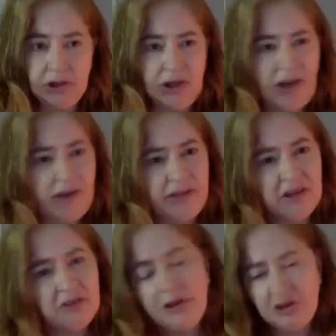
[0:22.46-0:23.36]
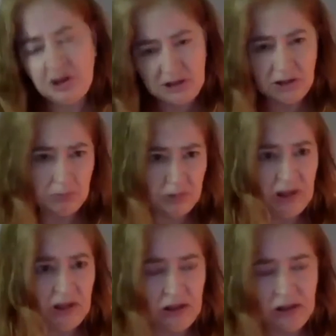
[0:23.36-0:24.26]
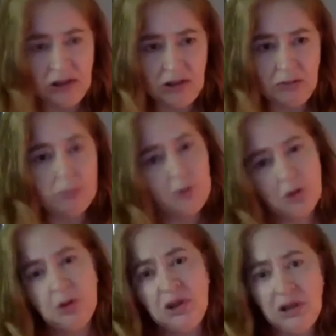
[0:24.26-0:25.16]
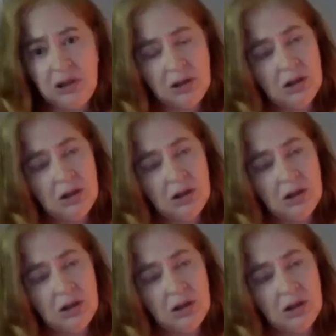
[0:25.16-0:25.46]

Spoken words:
how that expression can be in beauty